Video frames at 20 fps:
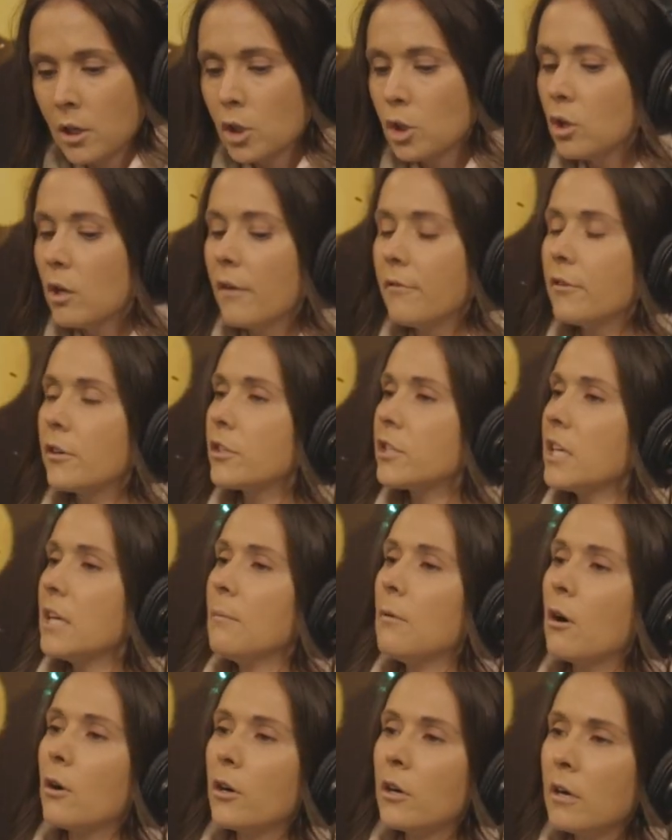You have your
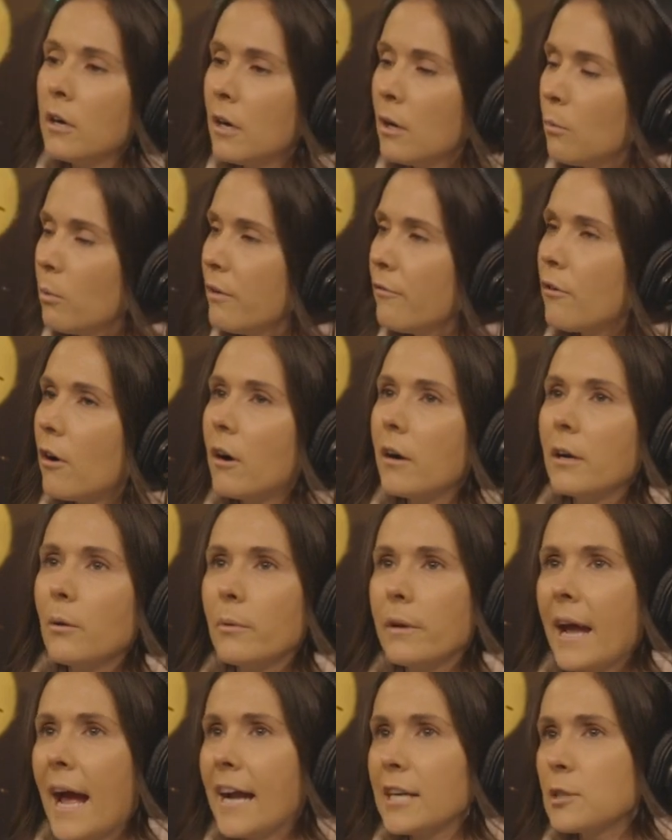team owner, we've already
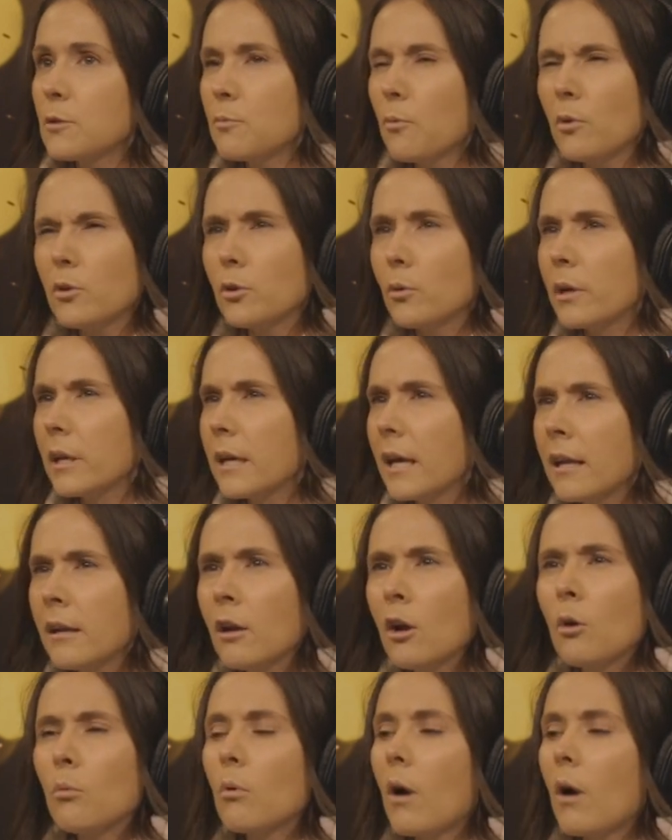rehashed this, but we'll do it again,